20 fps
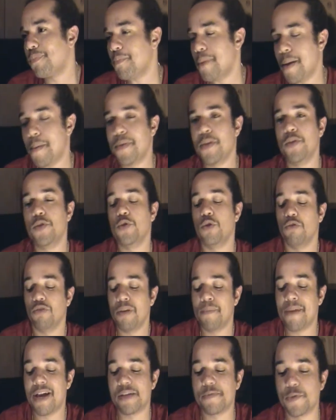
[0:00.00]
Maybe they'll do a
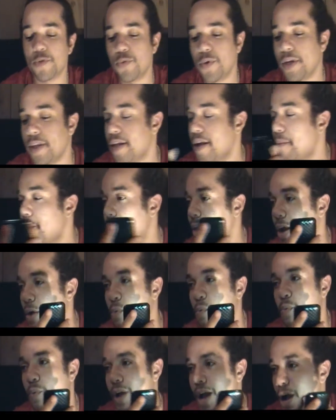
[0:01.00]
rematch between them,
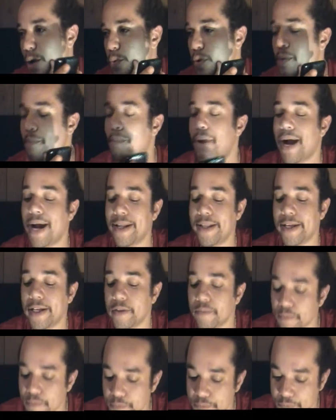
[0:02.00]
and I wouldn't mind
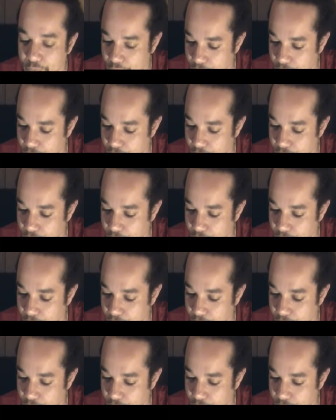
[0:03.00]
it.